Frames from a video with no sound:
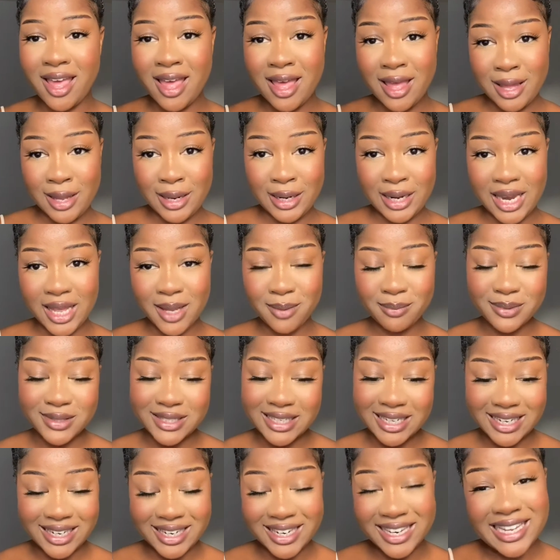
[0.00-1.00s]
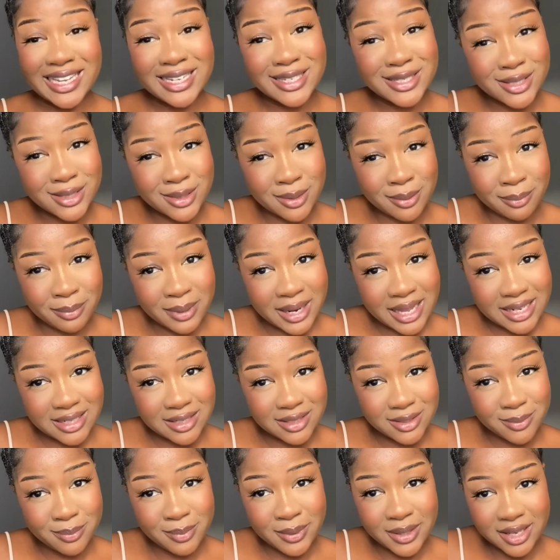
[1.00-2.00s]
lips. It needs to blend
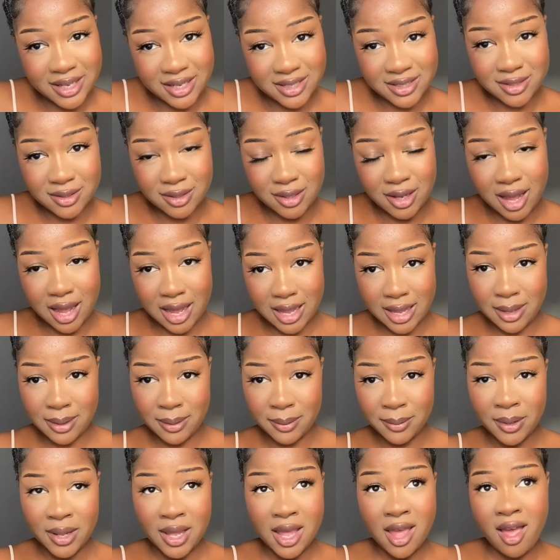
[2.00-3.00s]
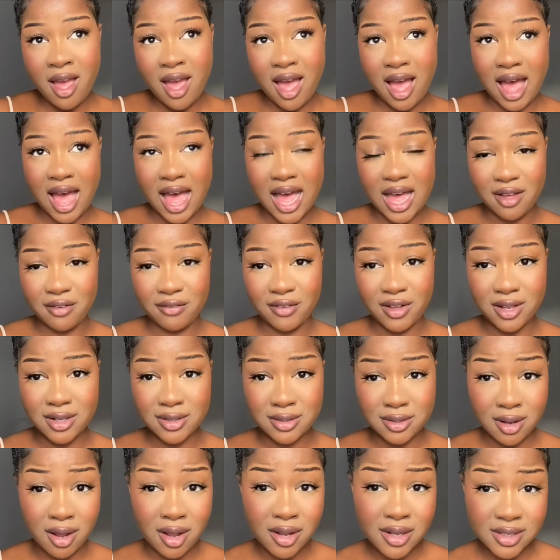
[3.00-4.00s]
because I have a
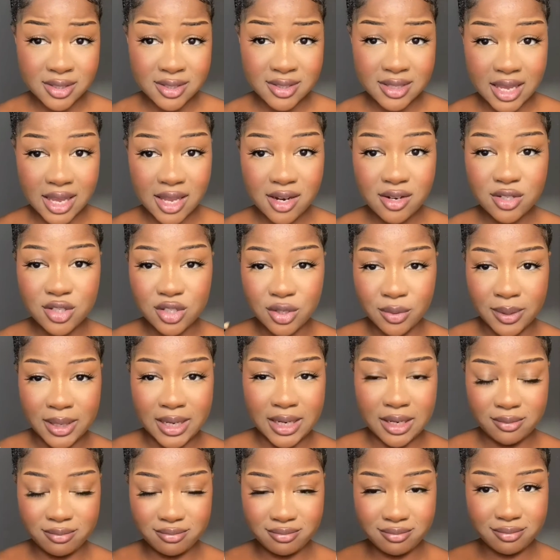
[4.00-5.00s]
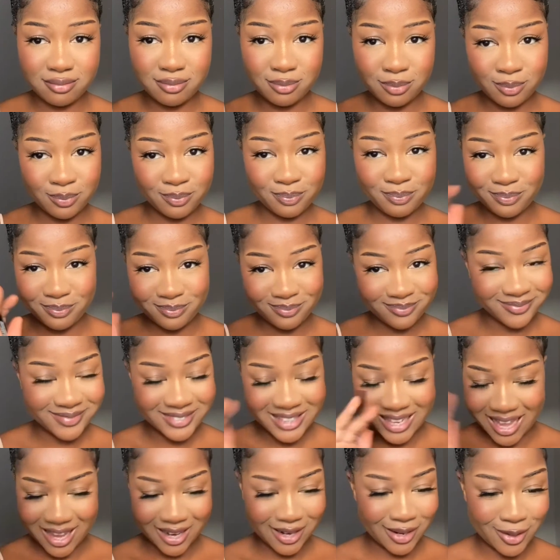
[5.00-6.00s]
darker skin, so it, I
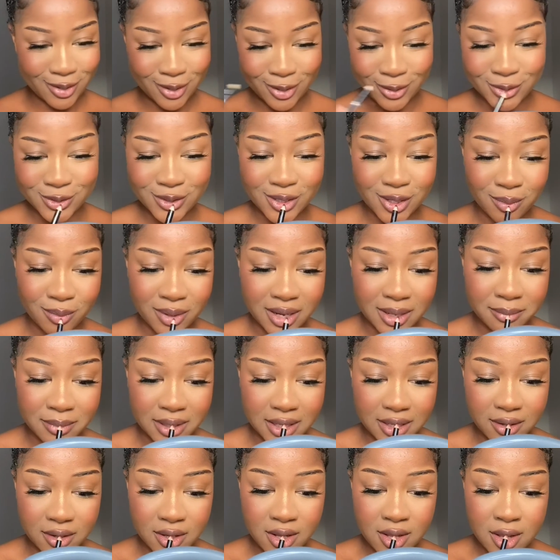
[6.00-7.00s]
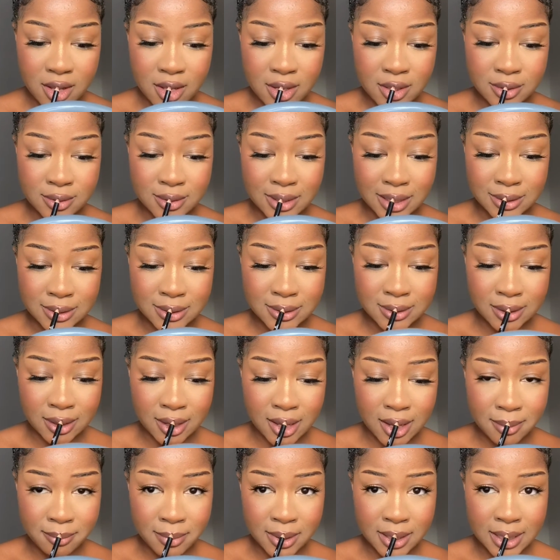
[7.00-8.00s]
don't know, I'll show you what I mean. So I just line
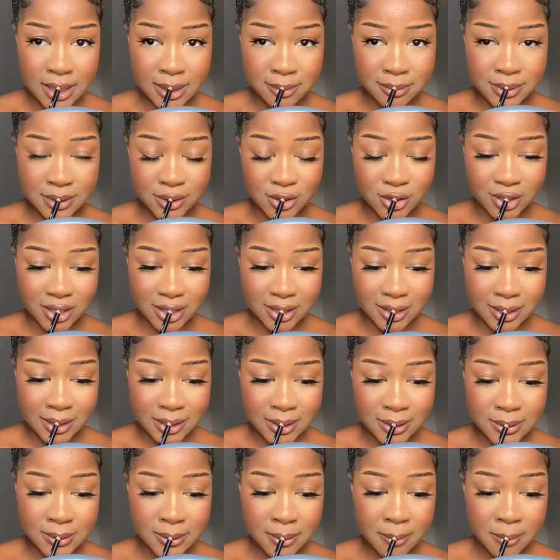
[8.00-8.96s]
my lips literally like this.